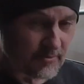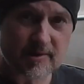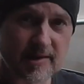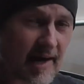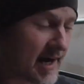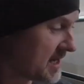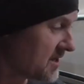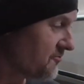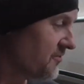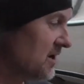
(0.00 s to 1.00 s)
up to there, and the
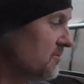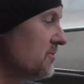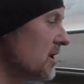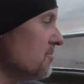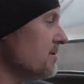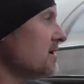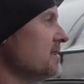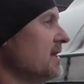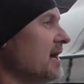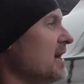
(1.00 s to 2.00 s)
filler will go
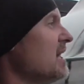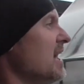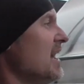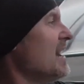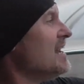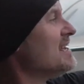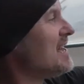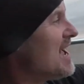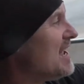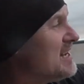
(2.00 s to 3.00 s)
behind there, and
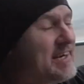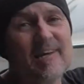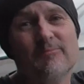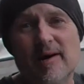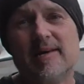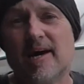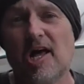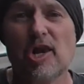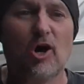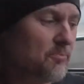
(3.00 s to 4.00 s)
again make it a
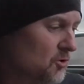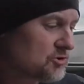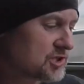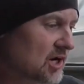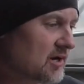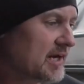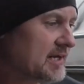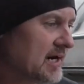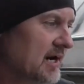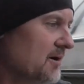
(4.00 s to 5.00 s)
lot more solid.
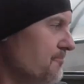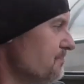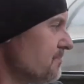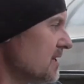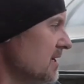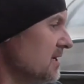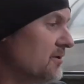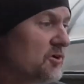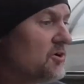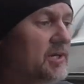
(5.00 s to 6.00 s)
You
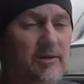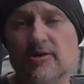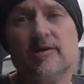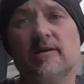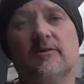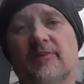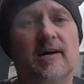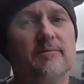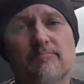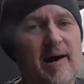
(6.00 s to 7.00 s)
know, good enough that I
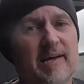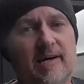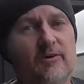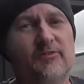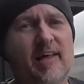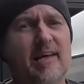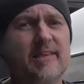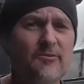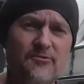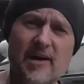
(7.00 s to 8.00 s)
can paint over that.
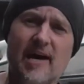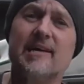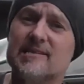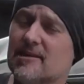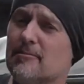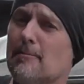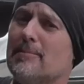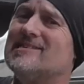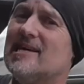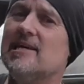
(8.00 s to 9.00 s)
Don't forget, it's going to be a
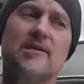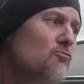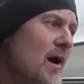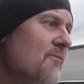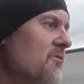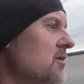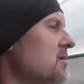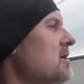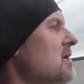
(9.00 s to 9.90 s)
patina rat rod.